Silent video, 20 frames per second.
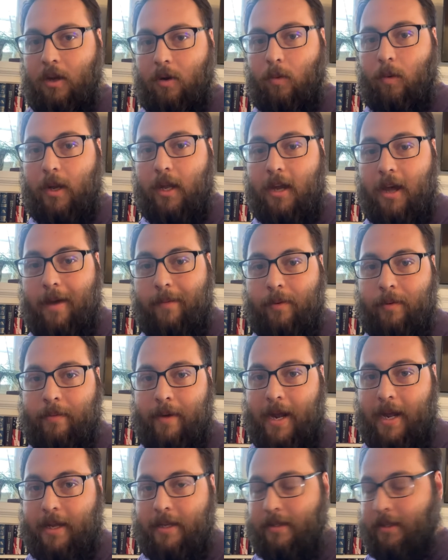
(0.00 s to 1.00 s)
We
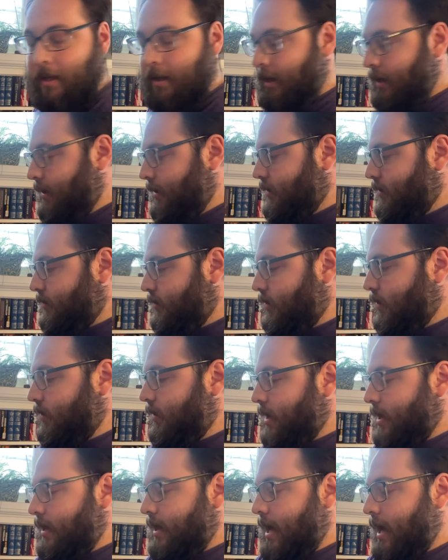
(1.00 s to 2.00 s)
compromise so
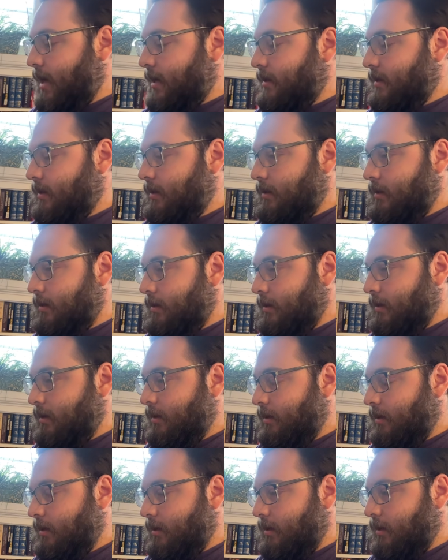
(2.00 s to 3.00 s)

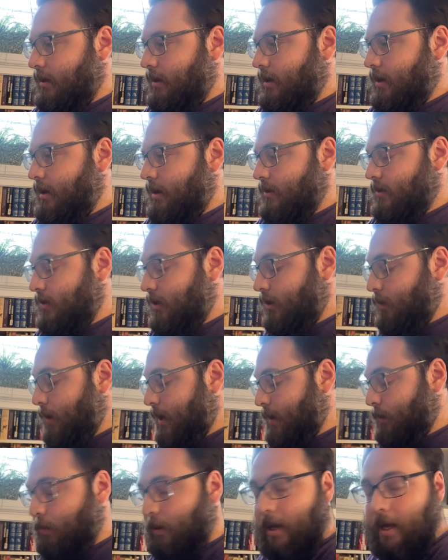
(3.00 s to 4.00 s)
so that
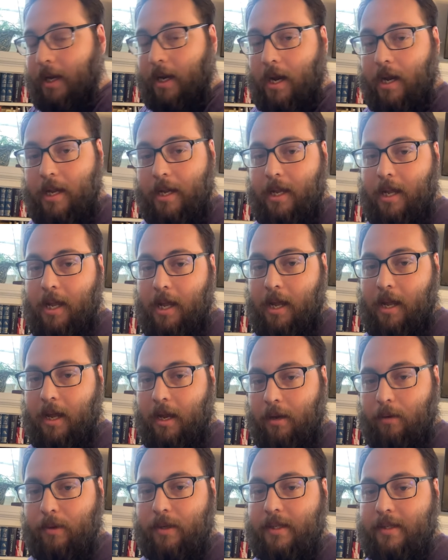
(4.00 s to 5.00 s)
we can play in any key
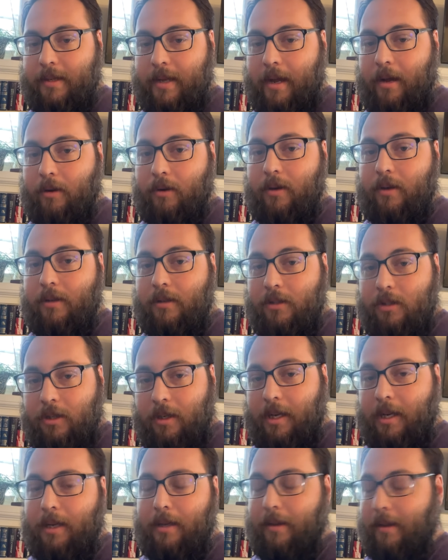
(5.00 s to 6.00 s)
and it would sound
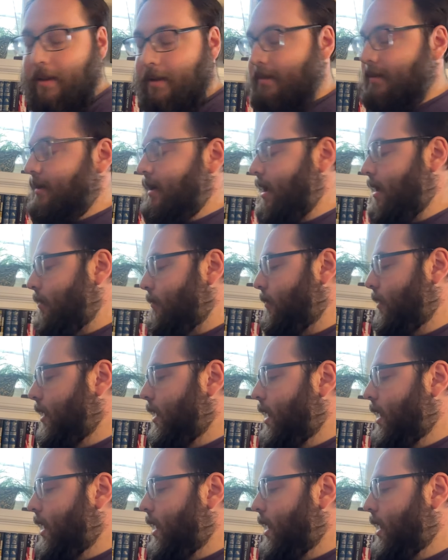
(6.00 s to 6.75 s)
the same.